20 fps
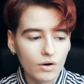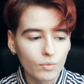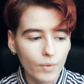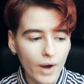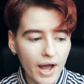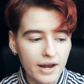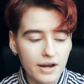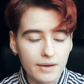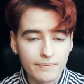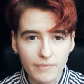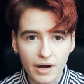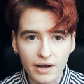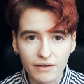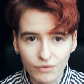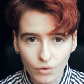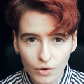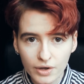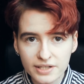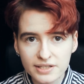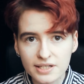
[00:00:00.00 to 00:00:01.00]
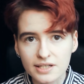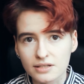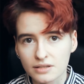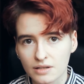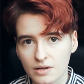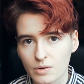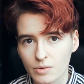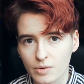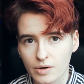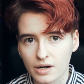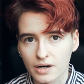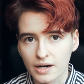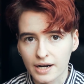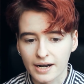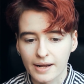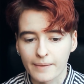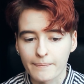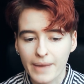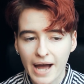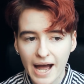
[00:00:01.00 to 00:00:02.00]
when my voice is lower and i'm